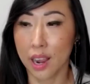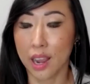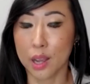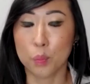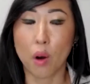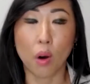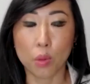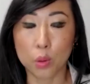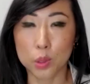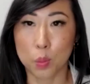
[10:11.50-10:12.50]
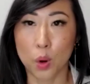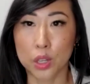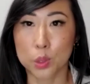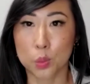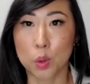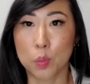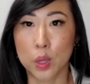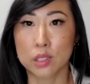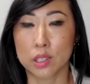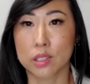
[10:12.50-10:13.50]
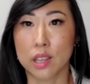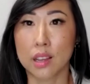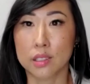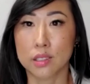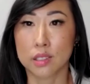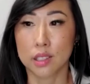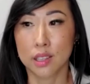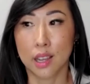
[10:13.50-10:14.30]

And all those parties were a big success